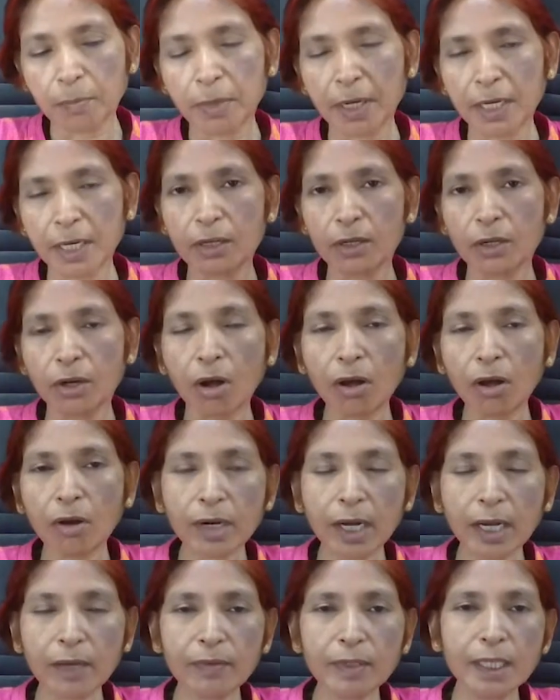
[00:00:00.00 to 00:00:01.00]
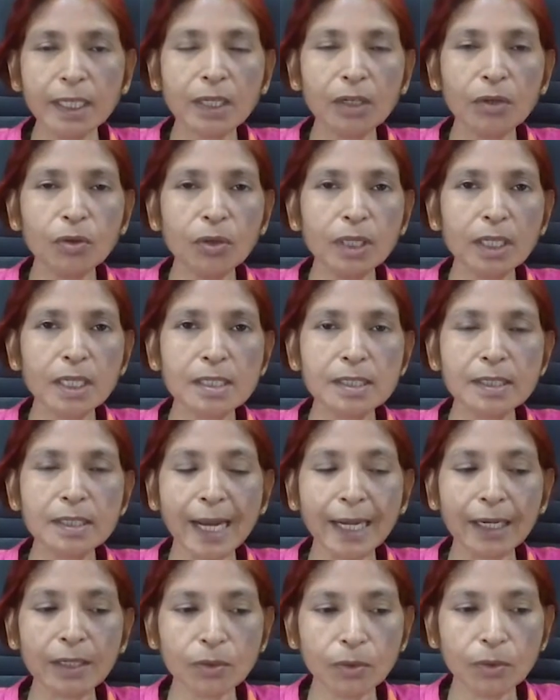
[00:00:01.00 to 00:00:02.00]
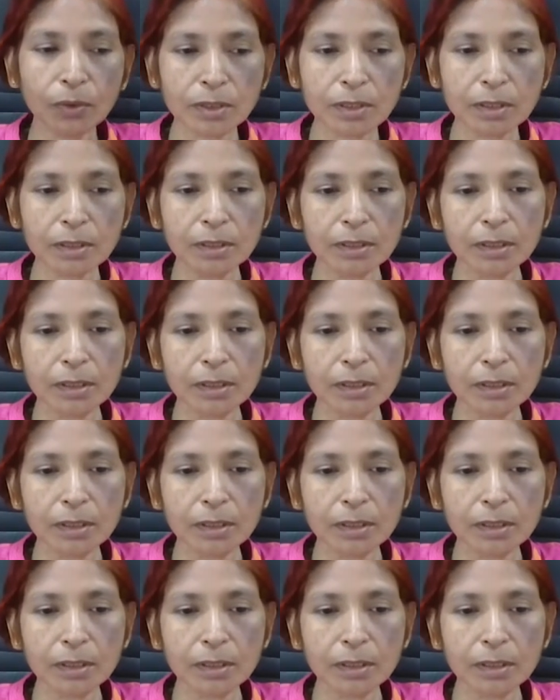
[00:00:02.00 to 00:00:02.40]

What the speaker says: But non-rivalry good is that good